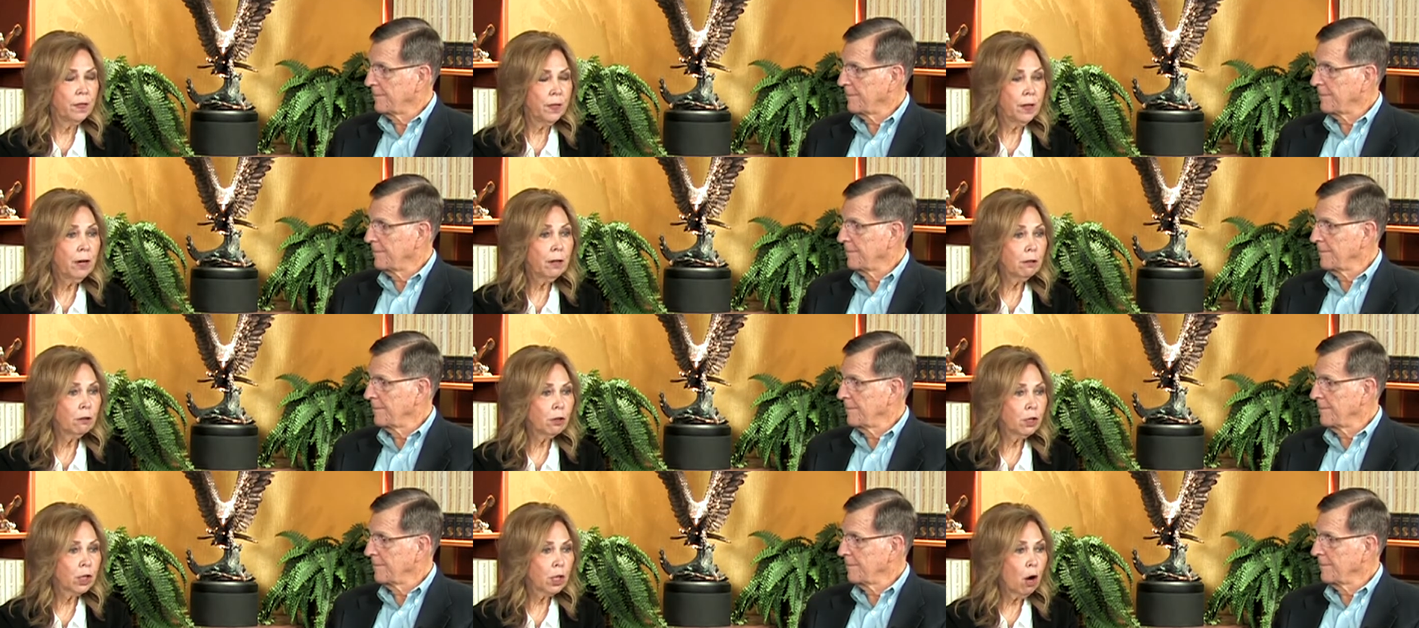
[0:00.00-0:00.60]
Speaker 1: there
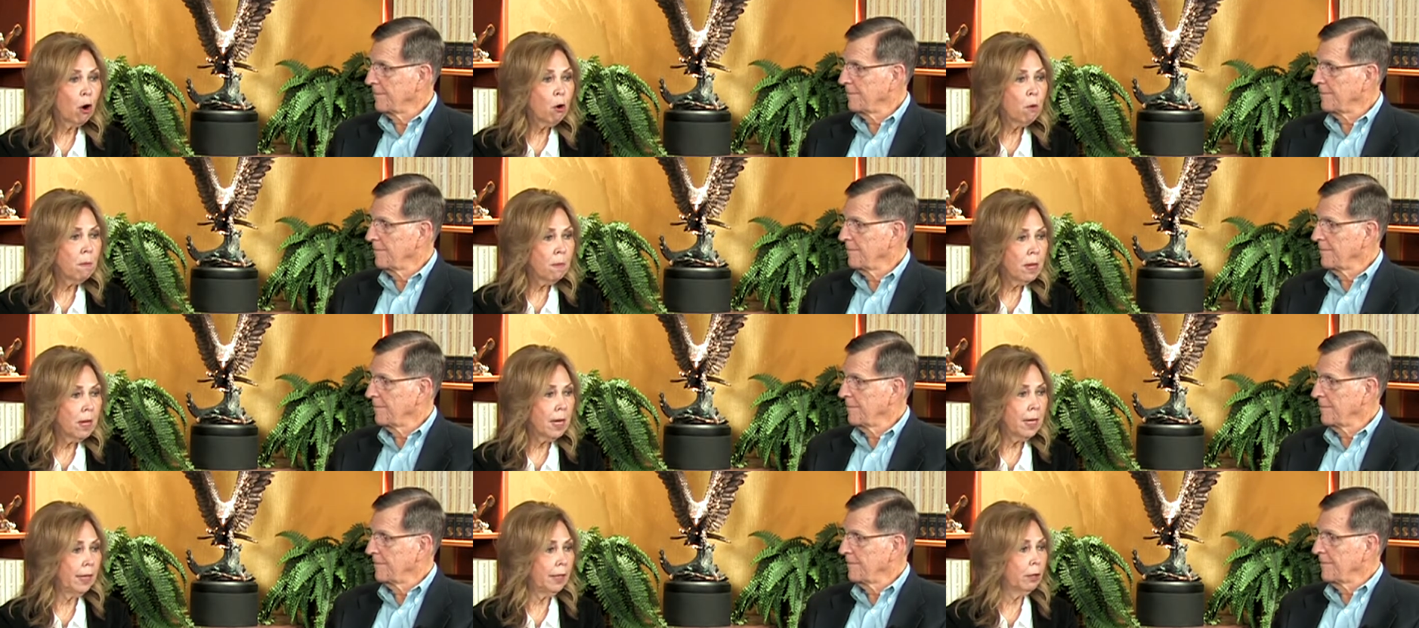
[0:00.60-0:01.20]
are so
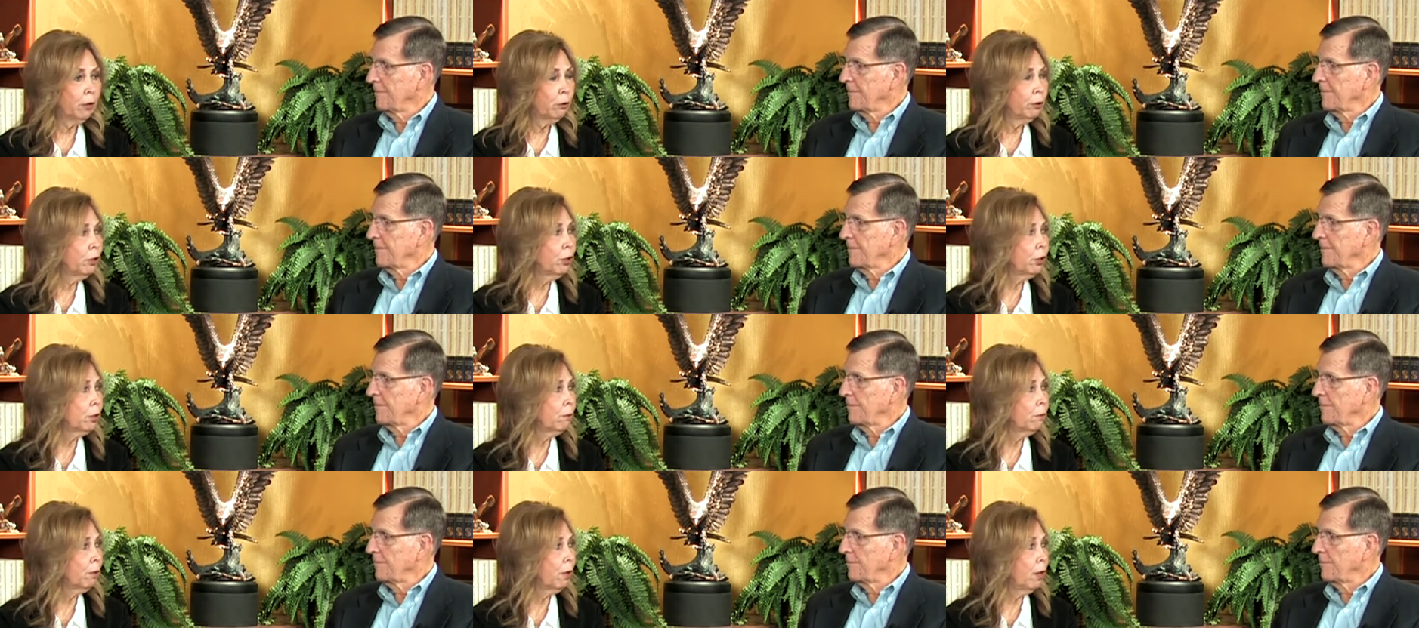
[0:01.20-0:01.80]
many
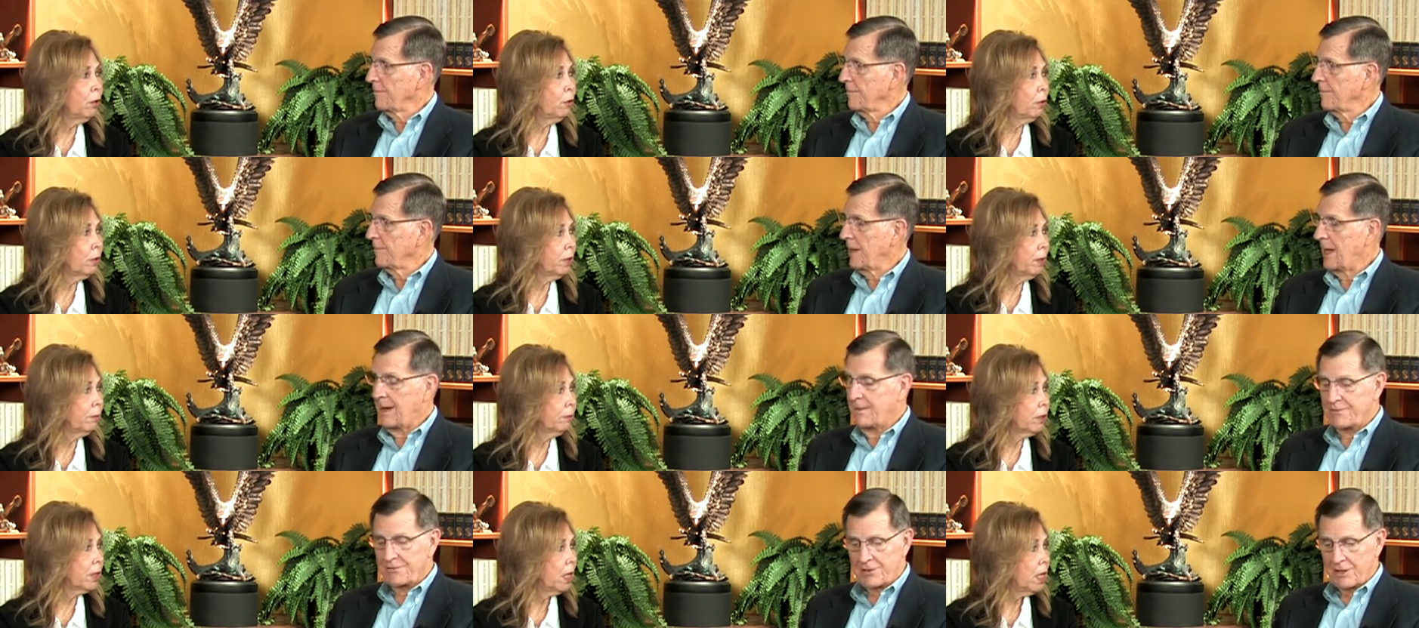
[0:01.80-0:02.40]
Christian
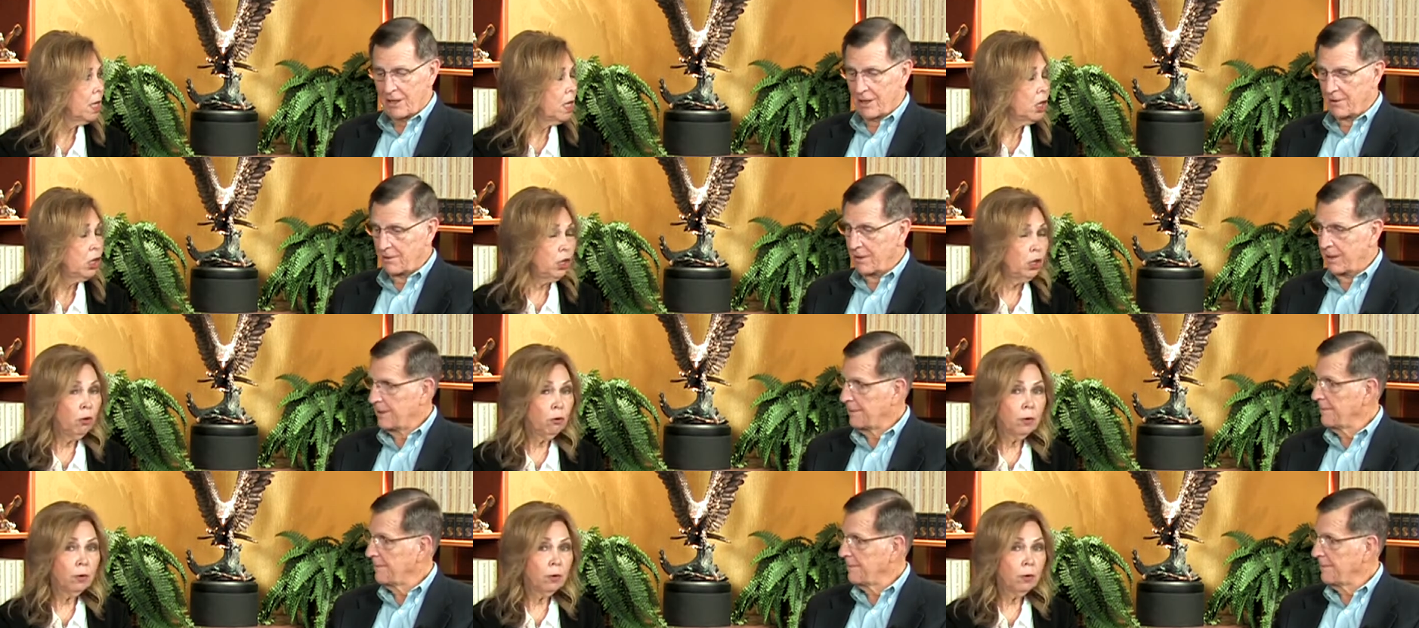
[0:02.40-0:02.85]
programs. Absolutely.